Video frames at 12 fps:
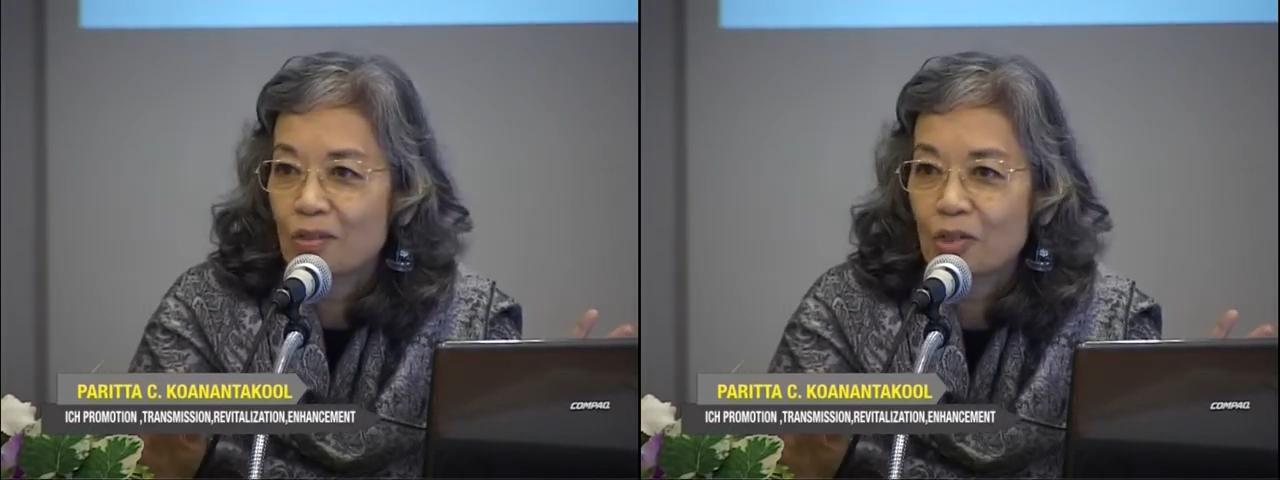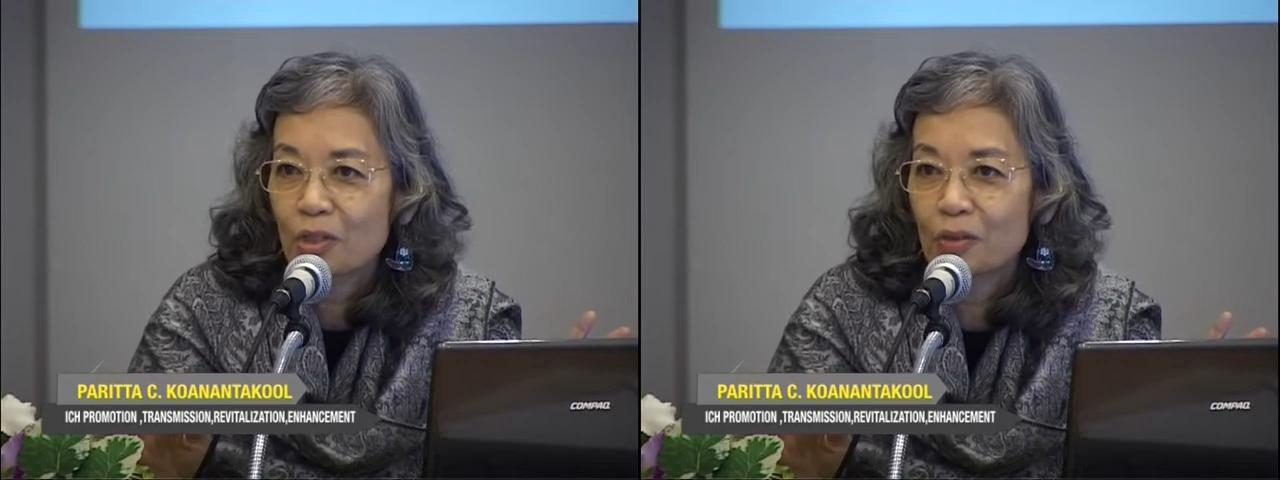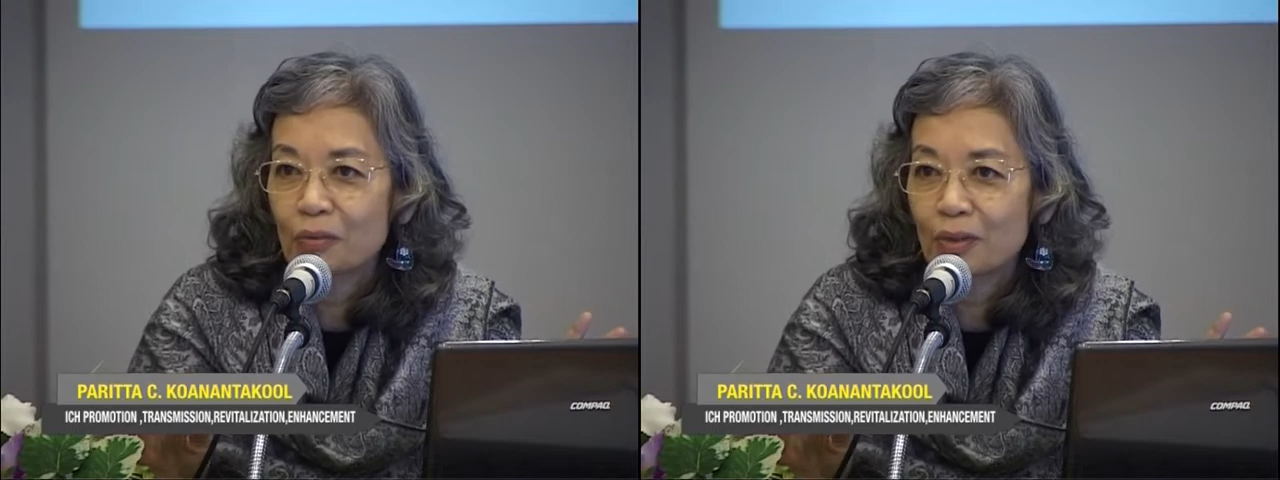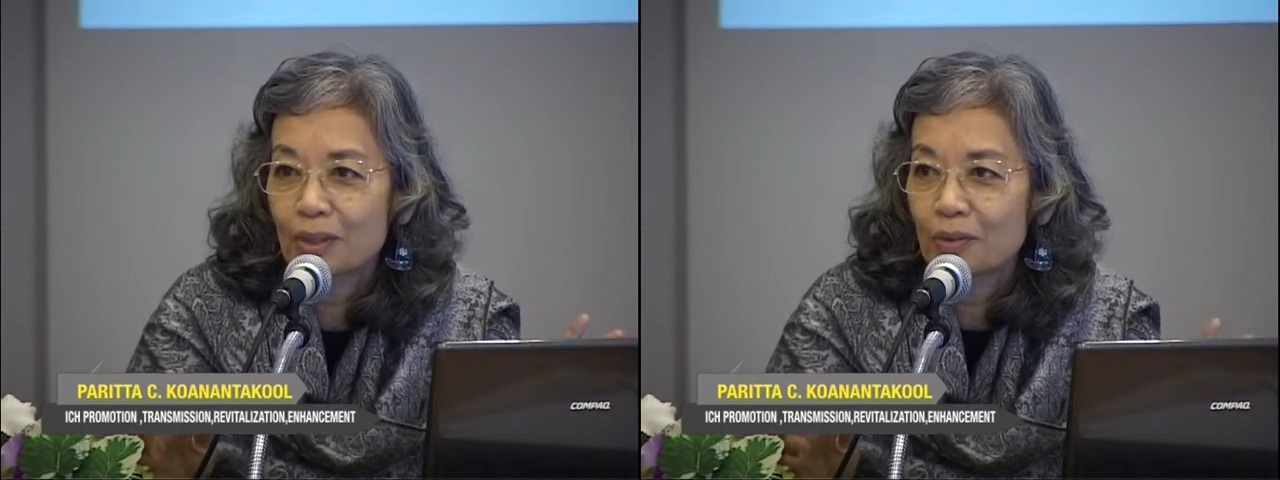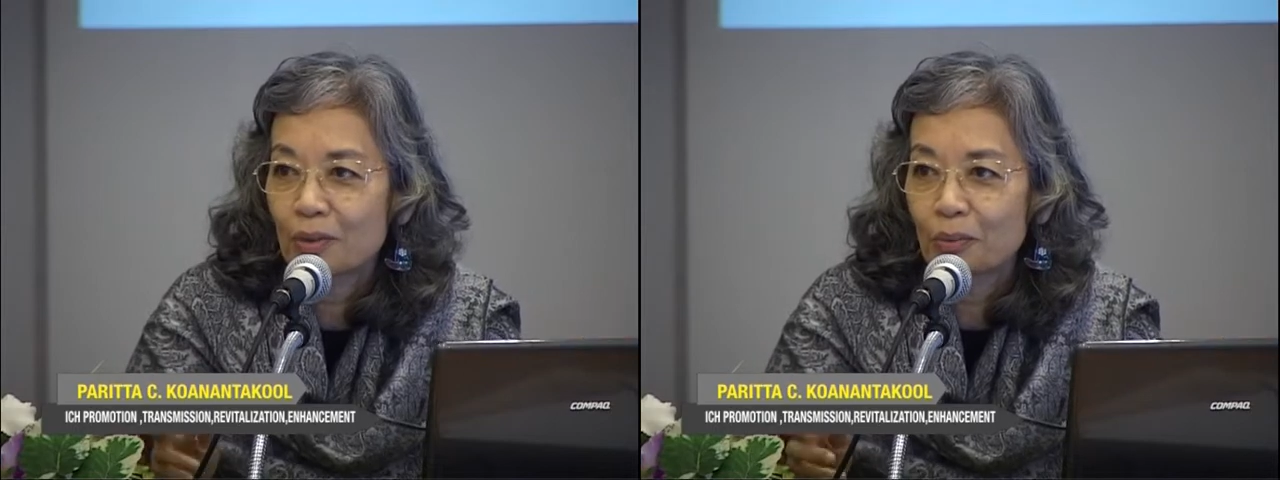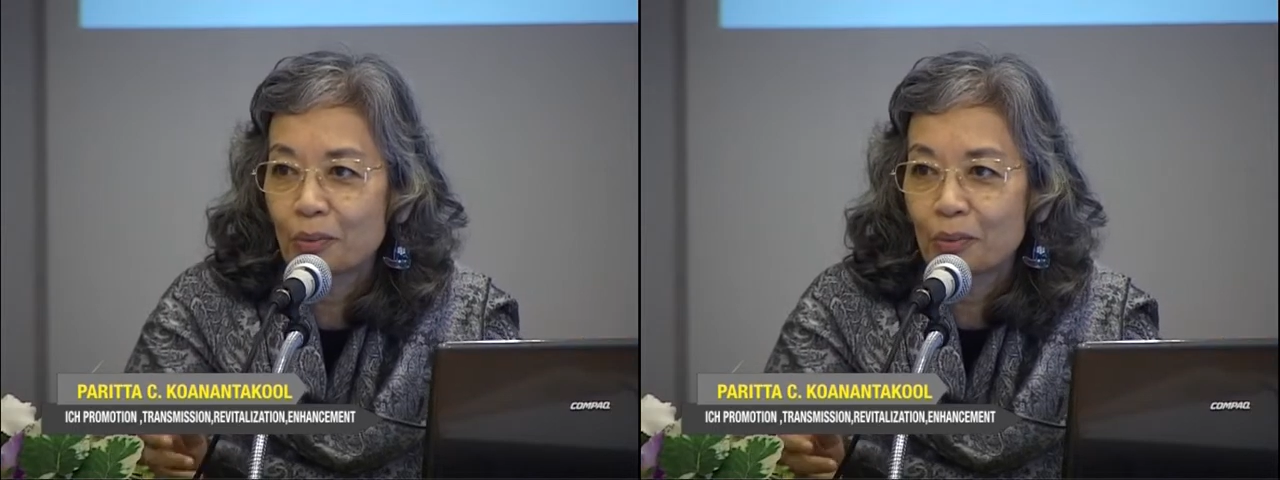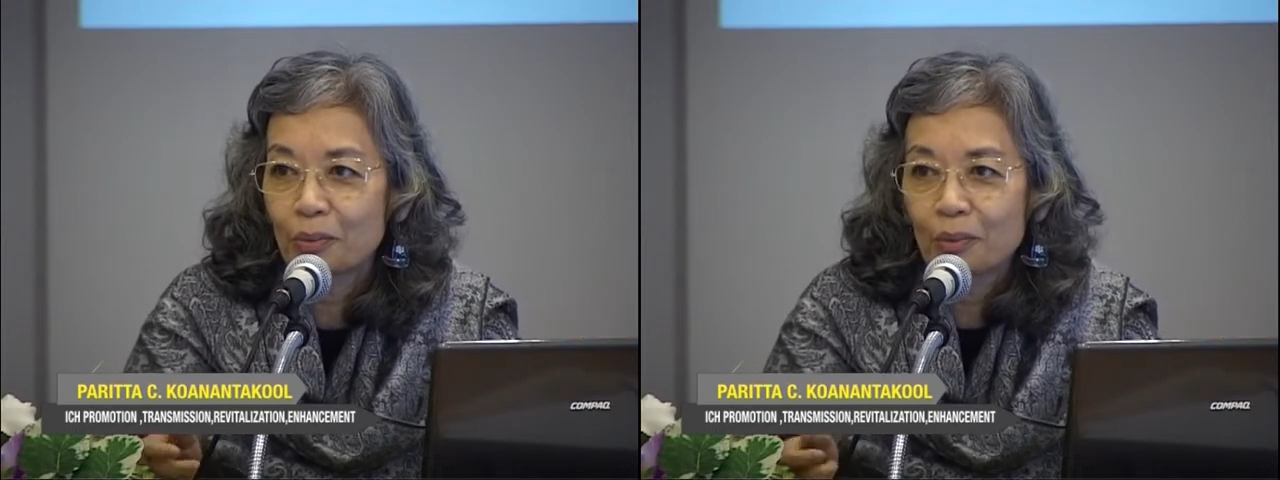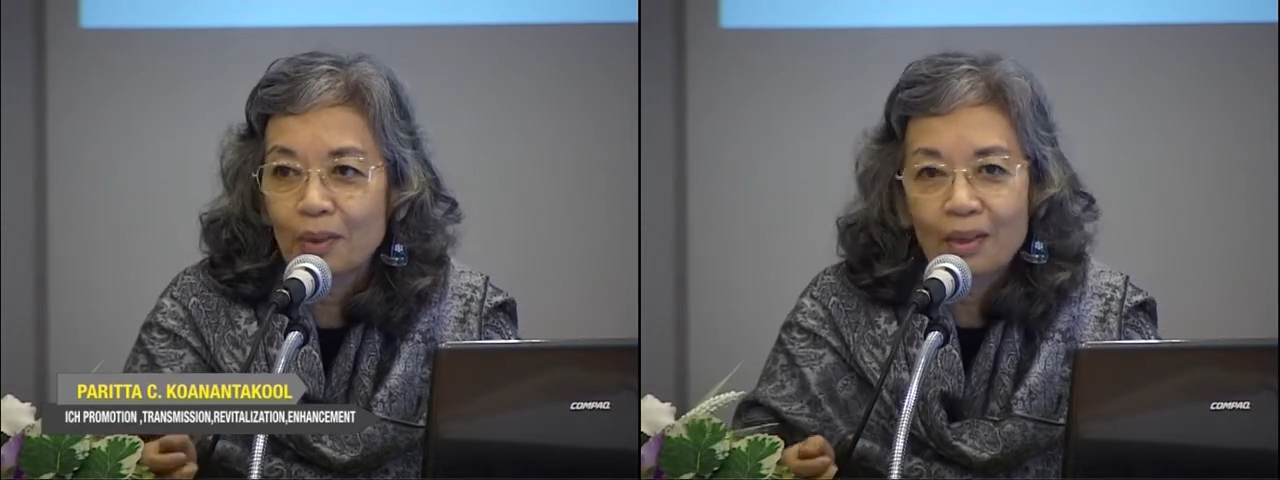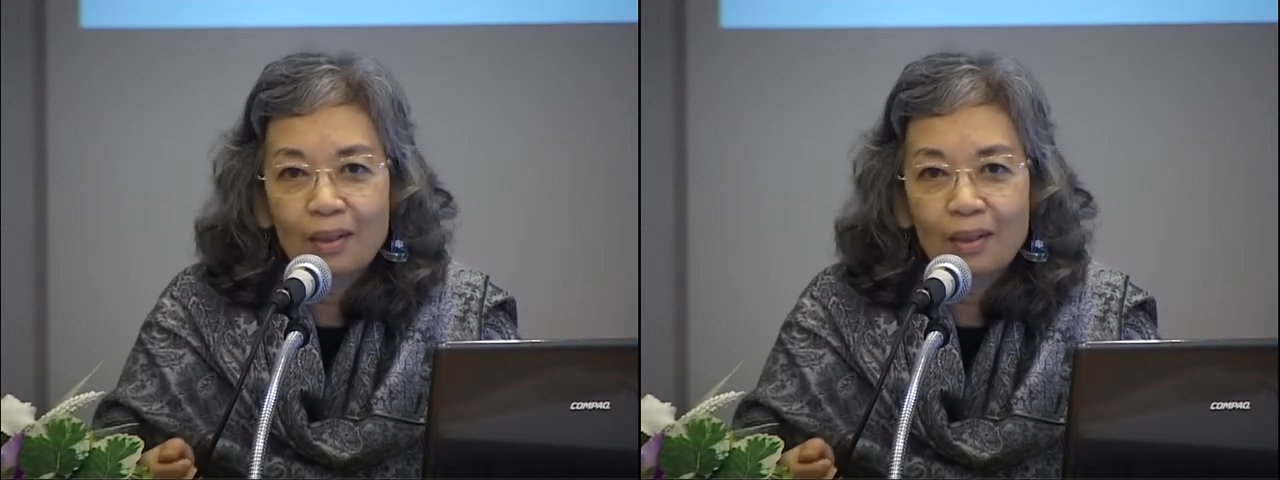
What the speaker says: children to